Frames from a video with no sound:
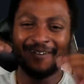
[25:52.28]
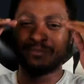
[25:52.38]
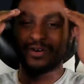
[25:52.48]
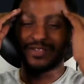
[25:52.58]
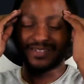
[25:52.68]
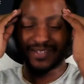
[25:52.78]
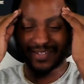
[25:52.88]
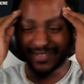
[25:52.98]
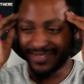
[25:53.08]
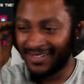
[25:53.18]
Bro, this
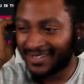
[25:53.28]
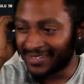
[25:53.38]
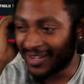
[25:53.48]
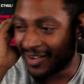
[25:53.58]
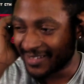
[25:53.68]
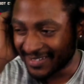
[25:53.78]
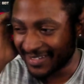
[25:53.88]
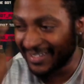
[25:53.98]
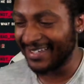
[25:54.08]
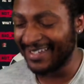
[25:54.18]
nigga, nah, this
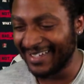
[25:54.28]
nigga,